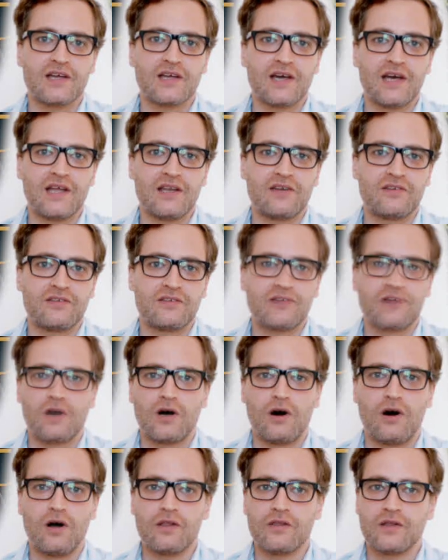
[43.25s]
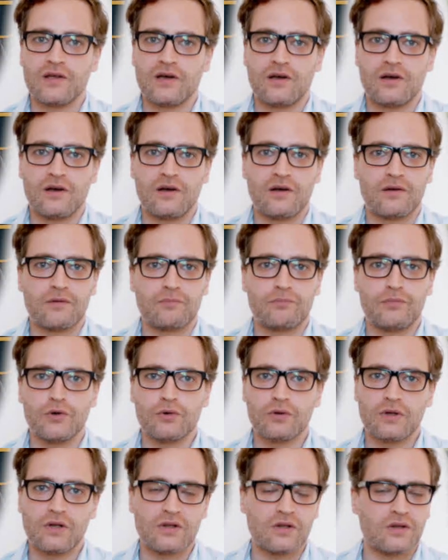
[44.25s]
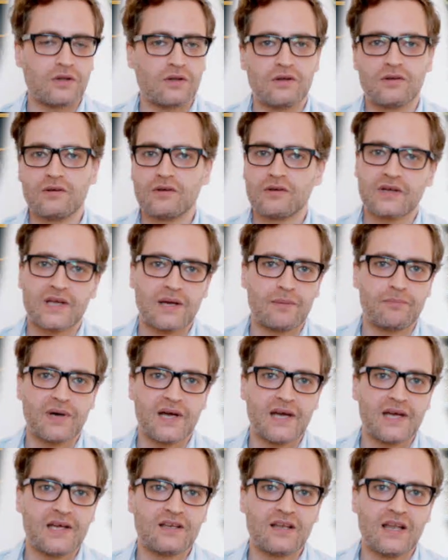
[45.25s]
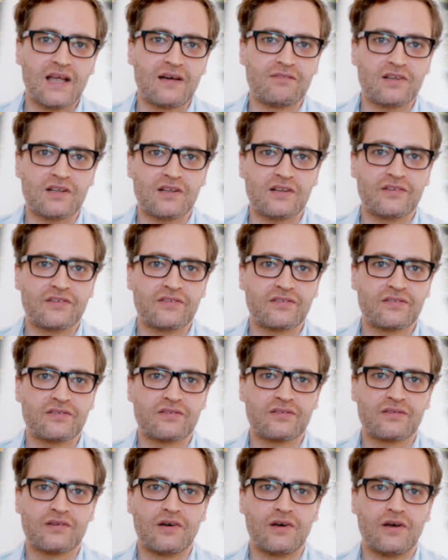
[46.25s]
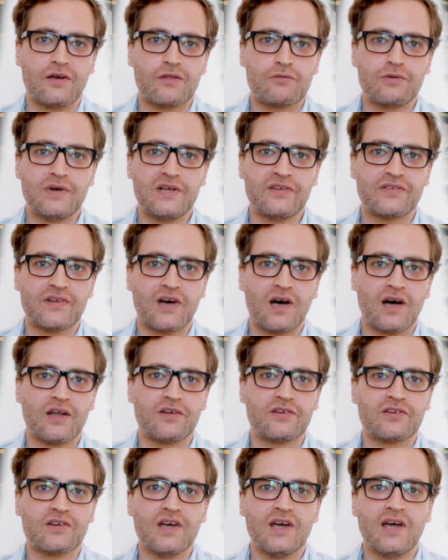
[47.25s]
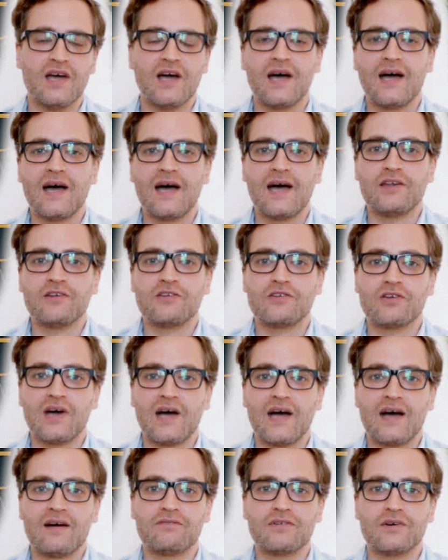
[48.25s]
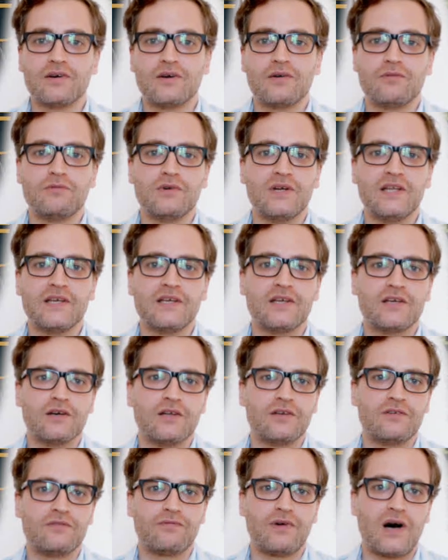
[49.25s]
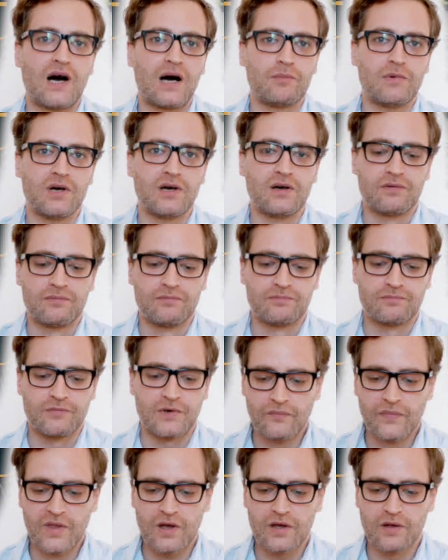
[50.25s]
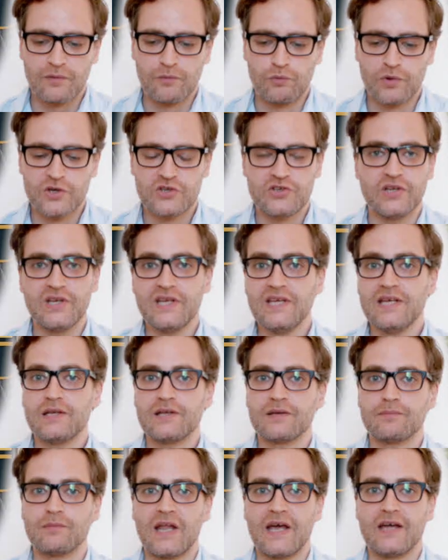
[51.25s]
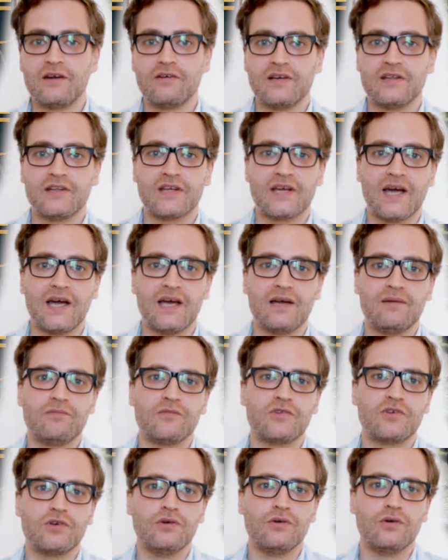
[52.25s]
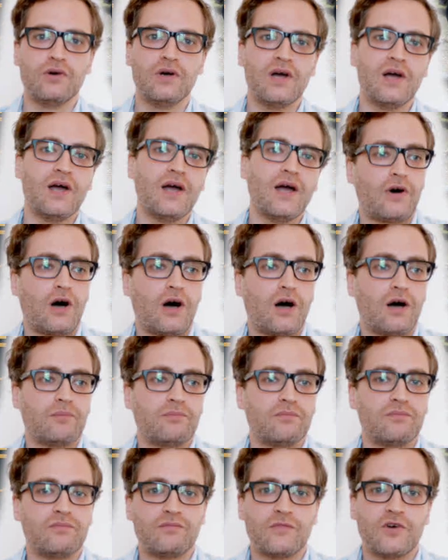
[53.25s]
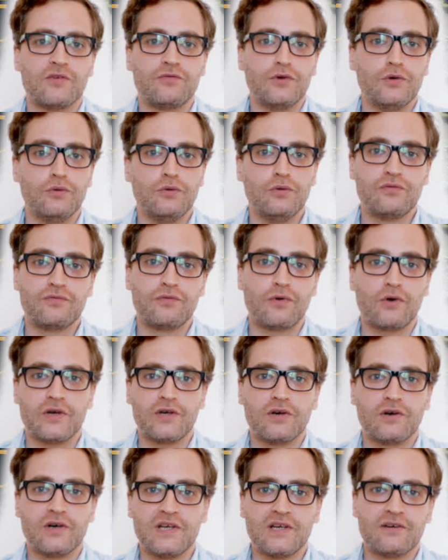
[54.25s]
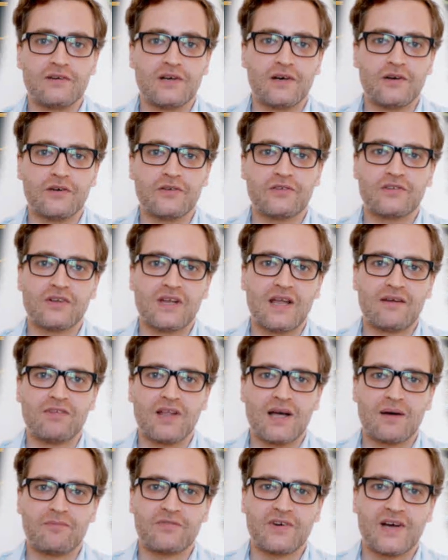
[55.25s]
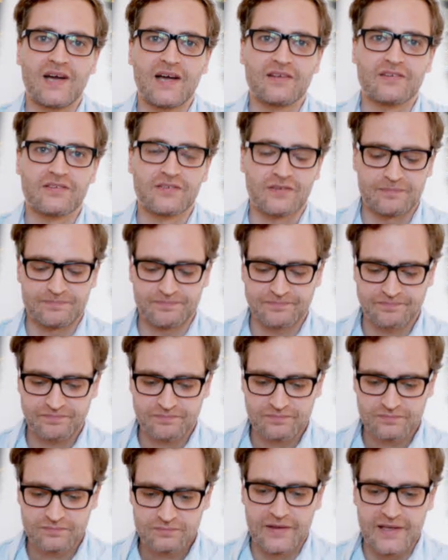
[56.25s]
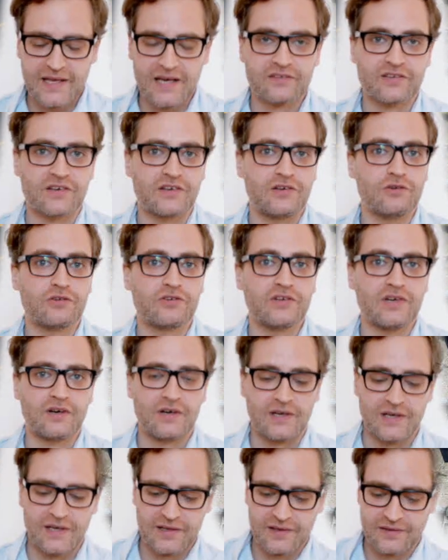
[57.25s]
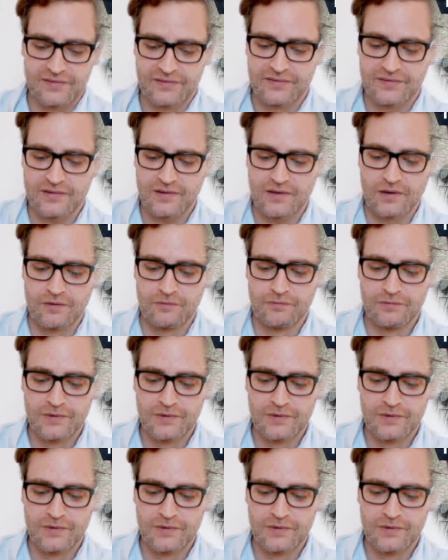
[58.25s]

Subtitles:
get all the brutal campaign levels 3-starred, and to have a really good farmer, which you need later in the game to farm food for your heroes to level up fast. The Executioner is a